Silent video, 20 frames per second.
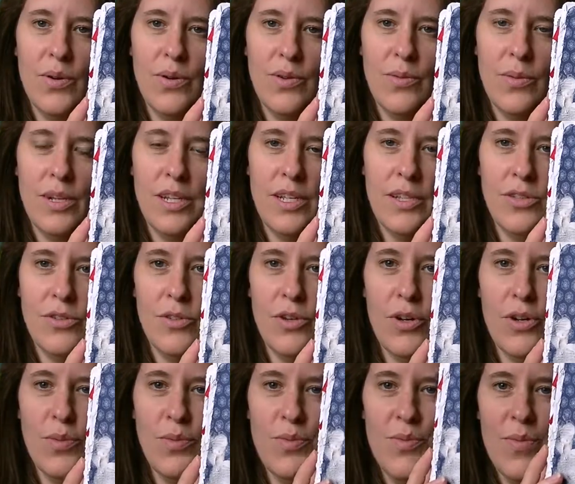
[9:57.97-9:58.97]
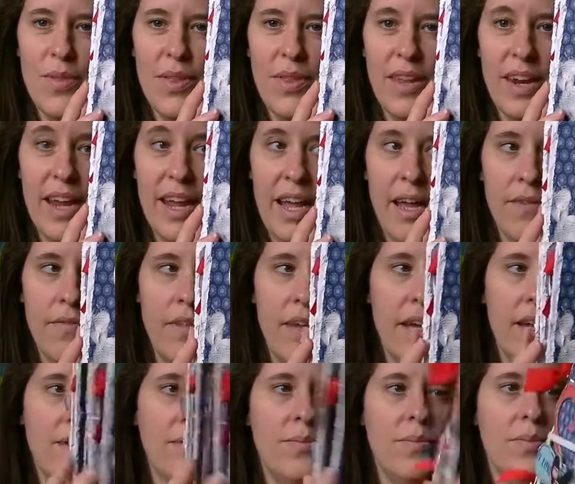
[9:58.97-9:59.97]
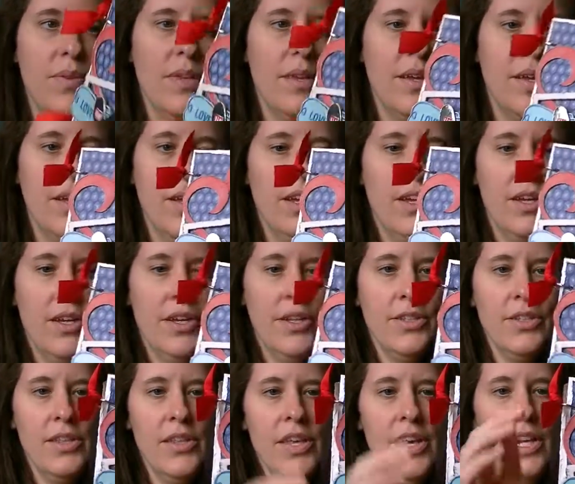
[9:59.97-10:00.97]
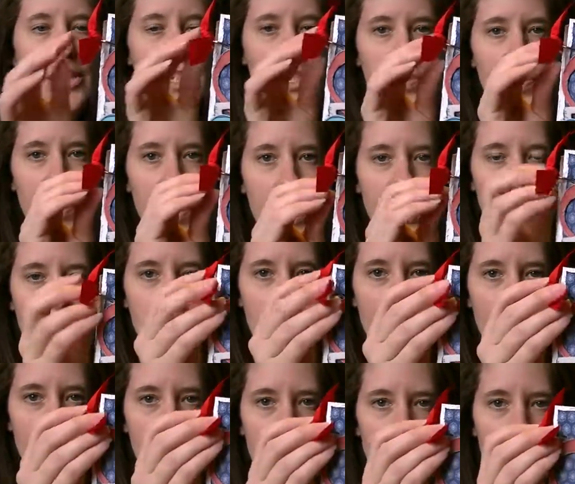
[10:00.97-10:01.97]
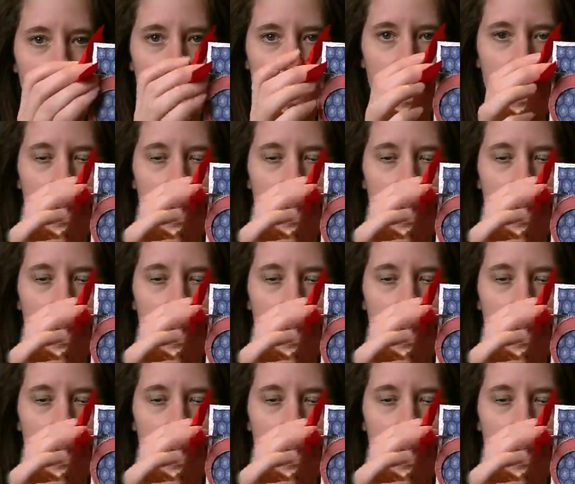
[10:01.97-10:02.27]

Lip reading: when he's grown that I have that. So then I just bound it with